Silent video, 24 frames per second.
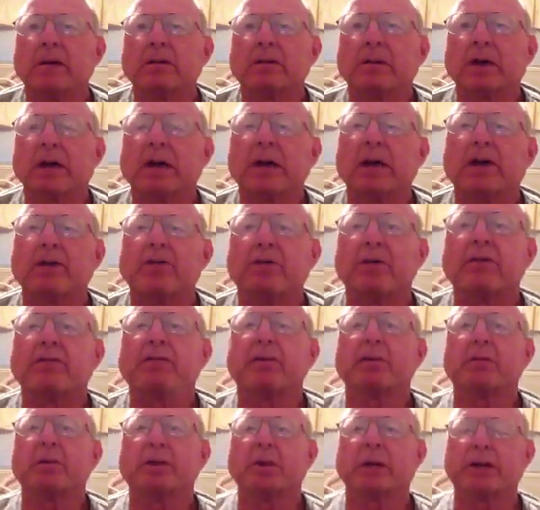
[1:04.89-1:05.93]
Okay, atrial
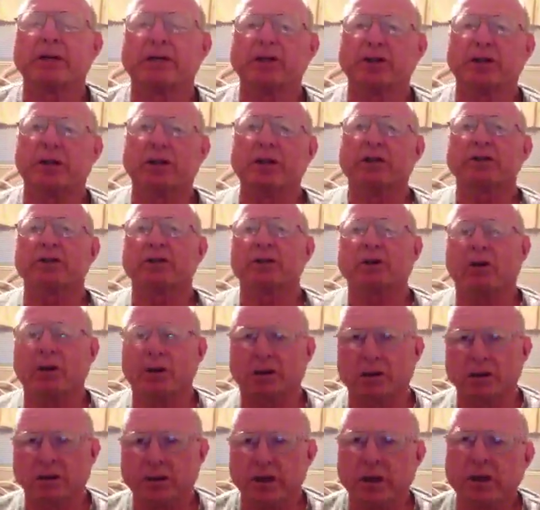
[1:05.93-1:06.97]
fibrillation is
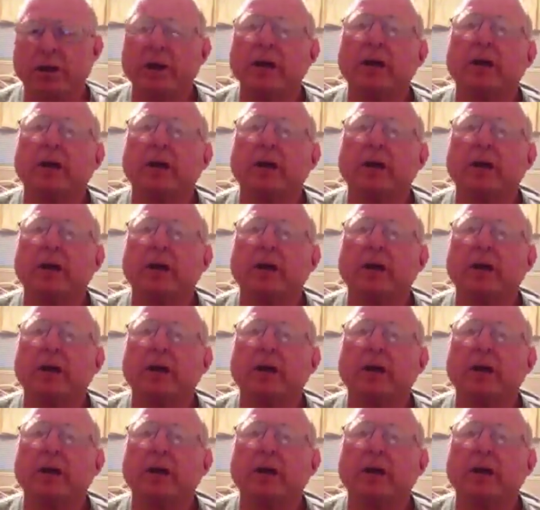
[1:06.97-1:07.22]
caused